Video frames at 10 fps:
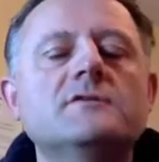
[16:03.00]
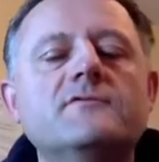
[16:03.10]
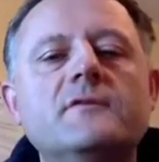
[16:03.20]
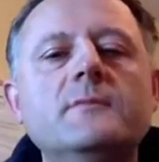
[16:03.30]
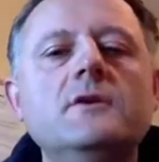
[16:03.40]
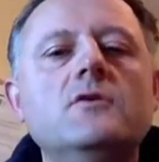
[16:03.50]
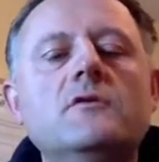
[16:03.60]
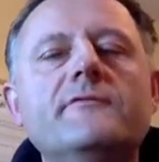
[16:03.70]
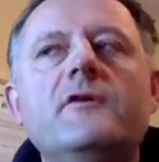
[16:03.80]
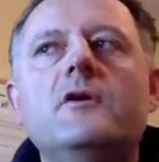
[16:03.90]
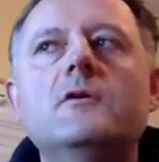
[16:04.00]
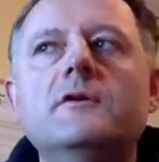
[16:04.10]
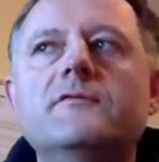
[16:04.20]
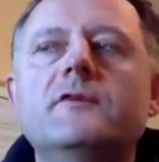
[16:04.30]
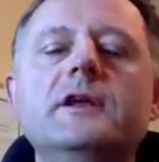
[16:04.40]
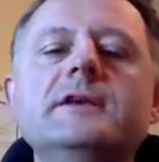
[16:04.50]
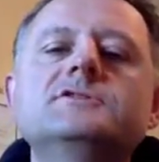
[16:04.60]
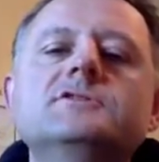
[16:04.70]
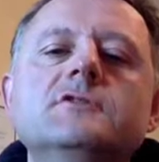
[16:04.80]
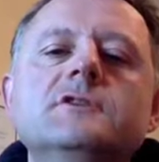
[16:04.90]
for me going forward for
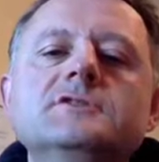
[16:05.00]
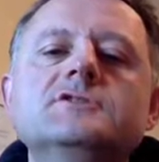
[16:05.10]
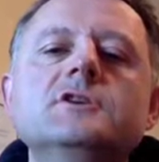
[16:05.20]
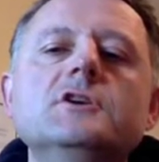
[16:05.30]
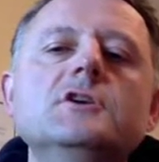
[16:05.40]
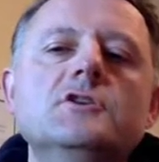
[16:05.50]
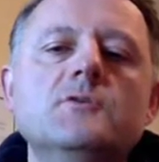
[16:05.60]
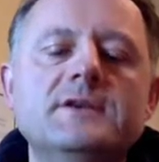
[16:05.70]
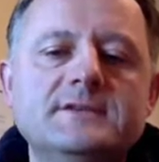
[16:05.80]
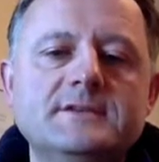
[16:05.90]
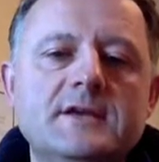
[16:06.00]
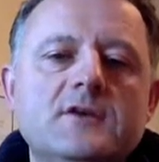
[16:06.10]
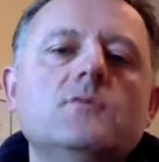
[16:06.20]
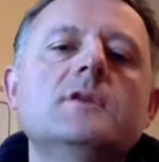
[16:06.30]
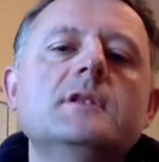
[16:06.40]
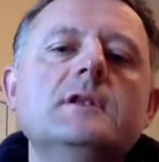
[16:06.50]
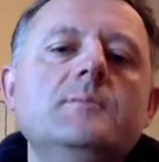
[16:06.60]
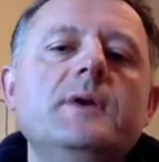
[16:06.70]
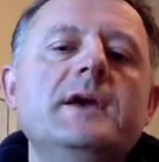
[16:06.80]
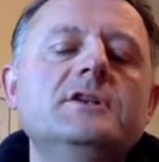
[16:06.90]
next year is, do I stick with
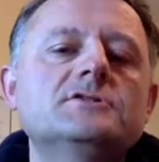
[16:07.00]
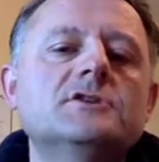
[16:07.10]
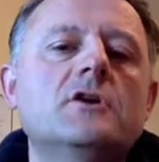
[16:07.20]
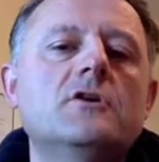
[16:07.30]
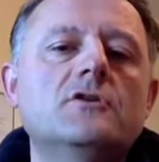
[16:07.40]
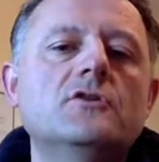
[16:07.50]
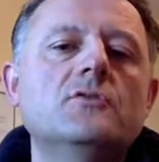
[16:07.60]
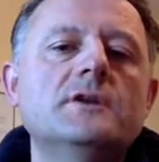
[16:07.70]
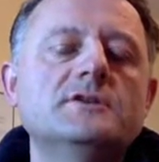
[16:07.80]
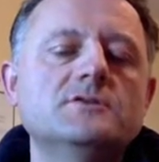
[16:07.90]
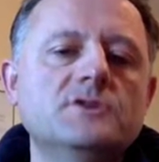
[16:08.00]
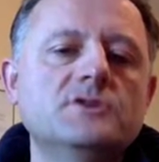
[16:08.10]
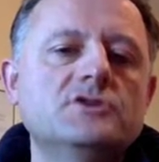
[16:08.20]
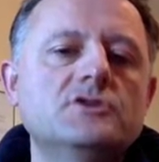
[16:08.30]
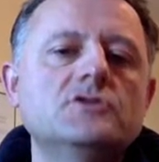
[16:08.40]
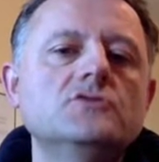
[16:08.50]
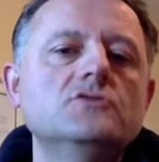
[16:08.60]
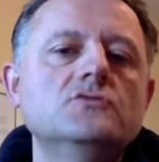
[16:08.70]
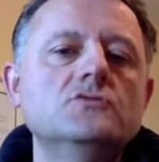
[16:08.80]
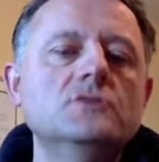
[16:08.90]
Leadpages or do I switch
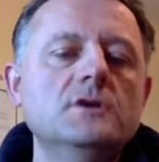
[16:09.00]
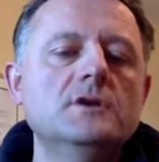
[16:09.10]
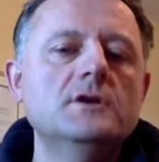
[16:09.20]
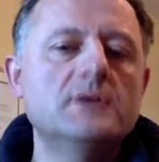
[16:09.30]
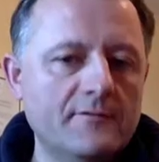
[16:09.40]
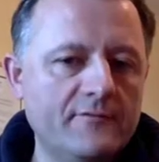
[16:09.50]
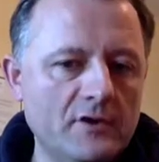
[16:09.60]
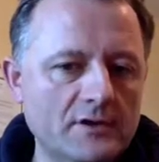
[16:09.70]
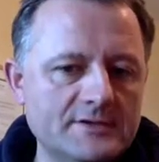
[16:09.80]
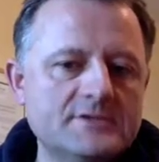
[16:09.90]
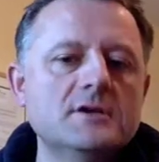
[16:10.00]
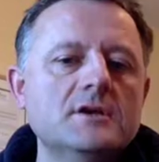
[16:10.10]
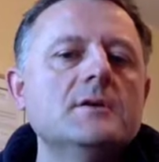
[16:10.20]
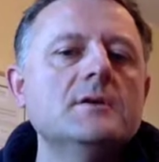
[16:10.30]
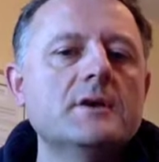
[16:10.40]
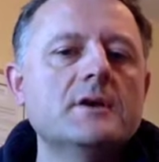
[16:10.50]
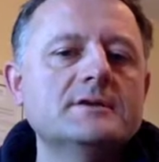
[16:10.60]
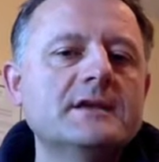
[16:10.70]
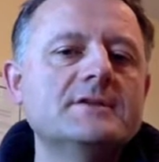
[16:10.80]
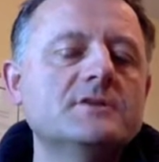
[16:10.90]
to ClickFunnels?
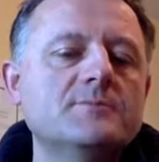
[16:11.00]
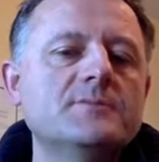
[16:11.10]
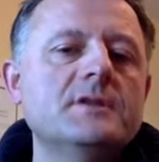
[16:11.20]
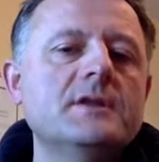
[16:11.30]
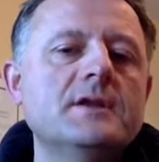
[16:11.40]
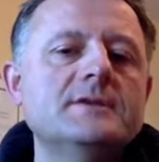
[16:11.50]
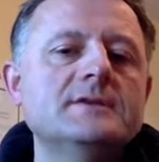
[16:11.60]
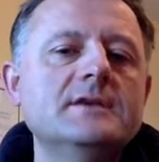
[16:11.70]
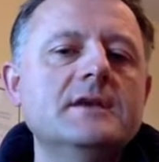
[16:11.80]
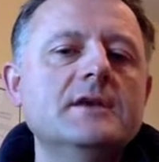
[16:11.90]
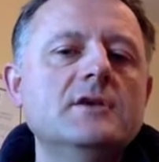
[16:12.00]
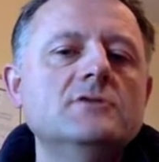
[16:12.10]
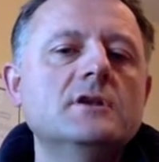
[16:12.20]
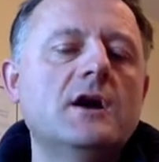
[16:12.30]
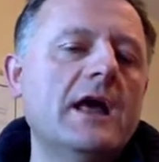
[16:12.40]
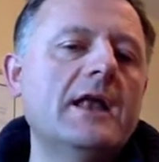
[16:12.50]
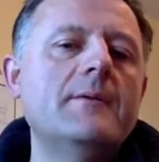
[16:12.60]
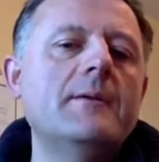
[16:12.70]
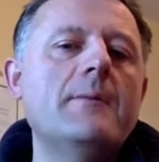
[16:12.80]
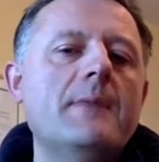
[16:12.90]
Because that's something that I see used a lot,
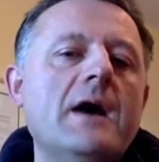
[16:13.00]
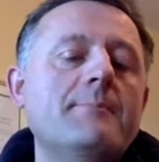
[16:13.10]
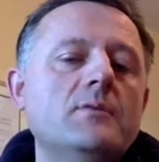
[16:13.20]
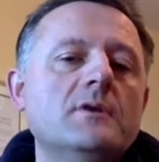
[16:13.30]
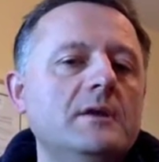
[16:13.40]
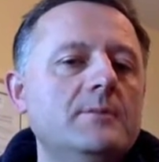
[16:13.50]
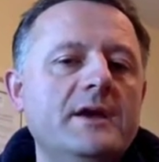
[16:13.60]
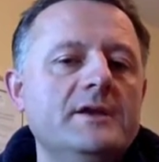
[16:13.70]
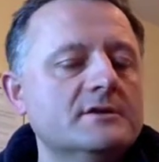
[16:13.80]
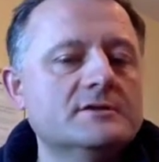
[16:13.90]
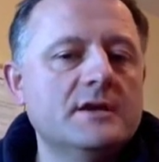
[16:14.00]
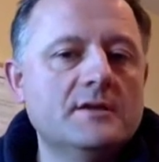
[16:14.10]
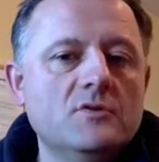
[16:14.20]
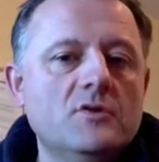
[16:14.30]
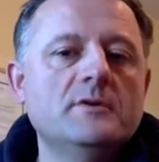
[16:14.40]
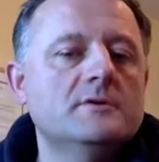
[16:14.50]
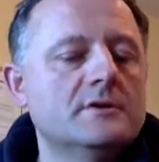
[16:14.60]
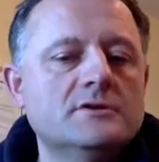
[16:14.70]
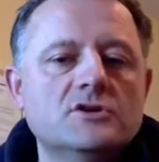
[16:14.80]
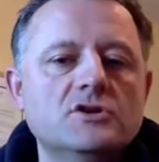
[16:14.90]
and I'm happy with Leadpages at the moment.
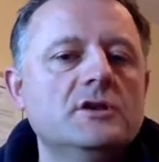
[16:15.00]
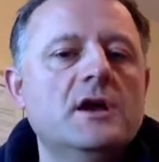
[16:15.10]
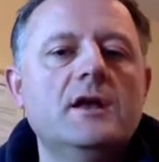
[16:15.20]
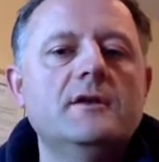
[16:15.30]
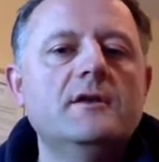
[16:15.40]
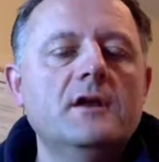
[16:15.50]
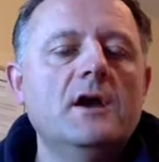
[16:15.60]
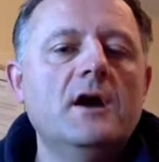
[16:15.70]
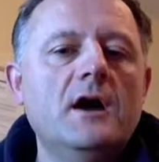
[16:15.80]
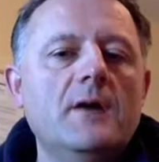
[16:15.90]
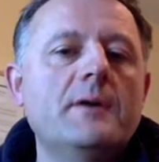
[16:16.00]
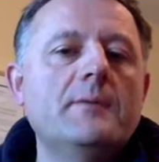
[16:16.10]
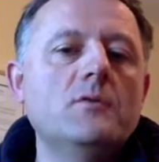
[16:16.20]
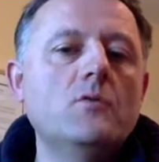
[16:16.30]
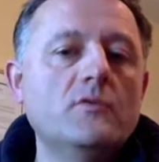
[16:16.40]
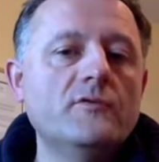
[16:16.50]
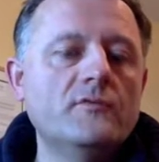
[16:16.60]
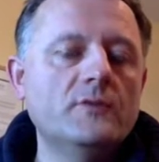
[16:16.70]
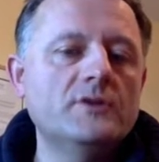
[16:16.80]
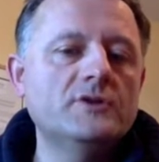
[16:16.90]
It's good, and I probably won't
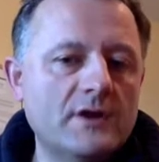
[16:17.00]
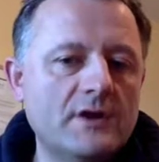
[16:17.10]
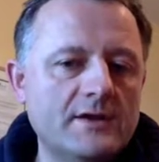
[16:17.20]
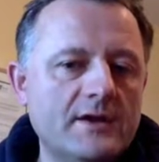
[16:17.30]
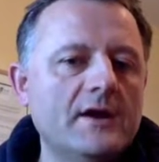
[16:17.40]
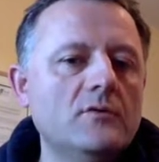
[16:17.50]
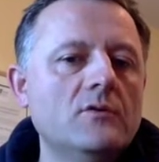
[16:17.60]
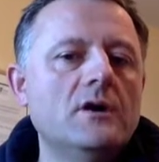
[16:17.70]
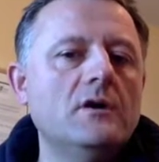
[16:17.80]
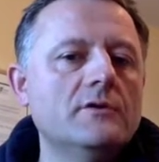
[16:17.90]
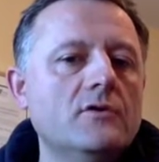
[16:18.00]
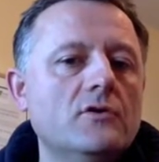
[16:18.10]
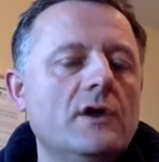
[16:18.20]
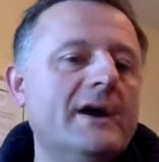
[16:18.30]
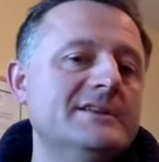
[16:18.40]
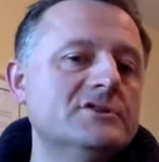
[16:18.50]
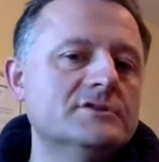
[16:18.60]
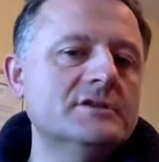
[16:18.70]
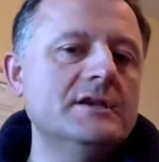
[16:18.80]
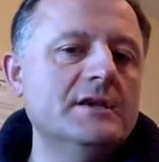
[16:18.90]
switch right now, although I
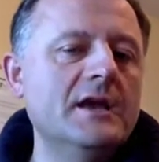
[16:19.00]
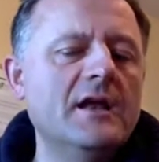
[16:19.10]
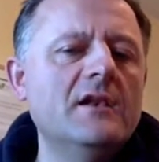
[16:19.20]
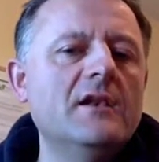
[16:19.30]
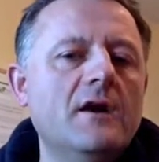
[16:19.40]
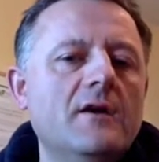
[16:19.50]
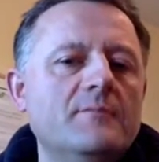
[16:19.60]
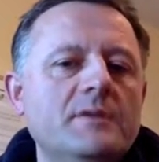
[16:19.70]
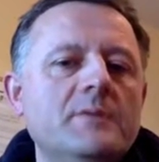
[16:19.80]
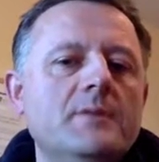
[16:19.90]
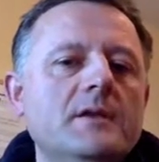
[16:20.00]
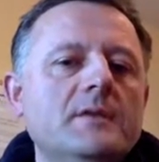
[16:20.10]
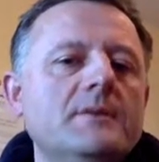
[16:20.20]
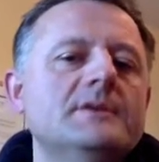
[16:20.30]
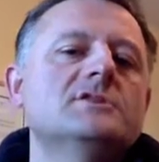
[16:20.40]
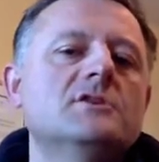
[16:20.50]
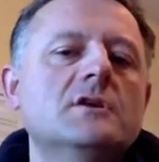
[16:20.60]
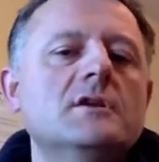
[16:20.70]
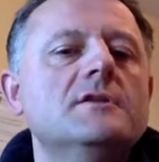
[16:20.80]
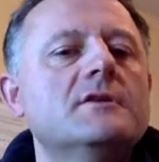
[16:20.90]
just see a lot of people in my
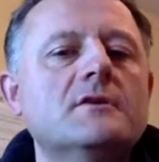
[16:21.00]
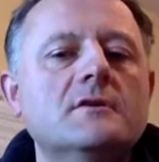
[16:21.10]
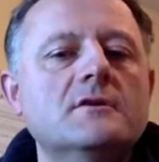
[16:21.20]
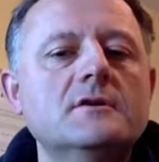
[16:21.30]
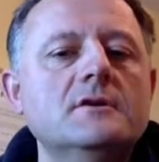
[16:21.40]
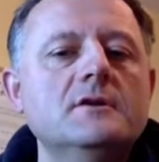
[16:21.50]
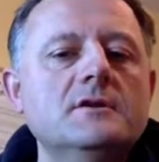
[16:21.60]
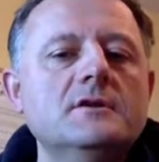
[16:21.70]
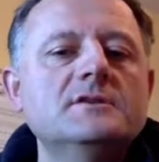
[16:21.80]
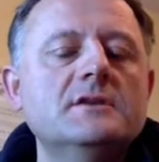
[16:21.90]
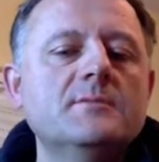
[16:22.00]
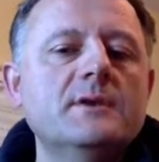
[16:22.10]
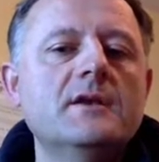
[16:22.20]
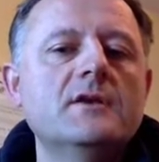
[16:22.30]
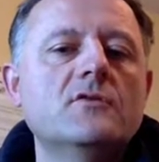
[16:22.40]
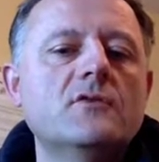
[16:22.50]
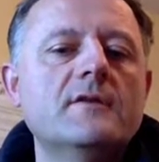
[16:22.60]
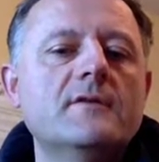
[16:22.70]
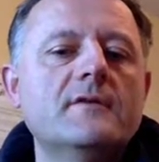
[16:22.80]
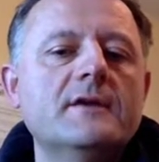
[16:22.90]
circle and they seem to be getting
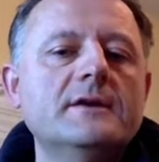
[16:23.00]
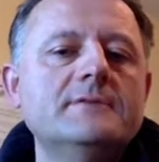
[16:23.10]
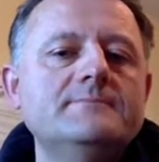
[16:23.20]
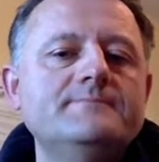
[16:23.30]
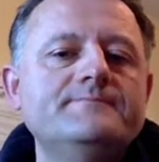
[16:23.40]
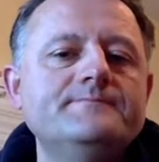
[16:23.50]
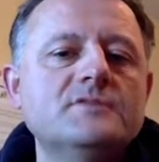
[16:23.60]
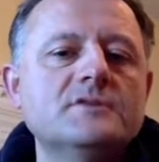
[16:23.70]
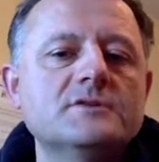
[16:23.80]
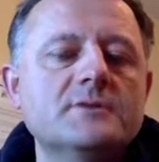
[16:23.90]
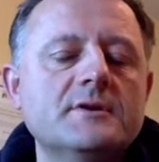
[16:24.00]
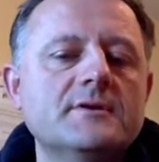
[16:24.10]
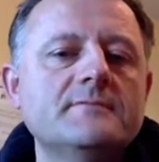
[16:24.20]
great results with it.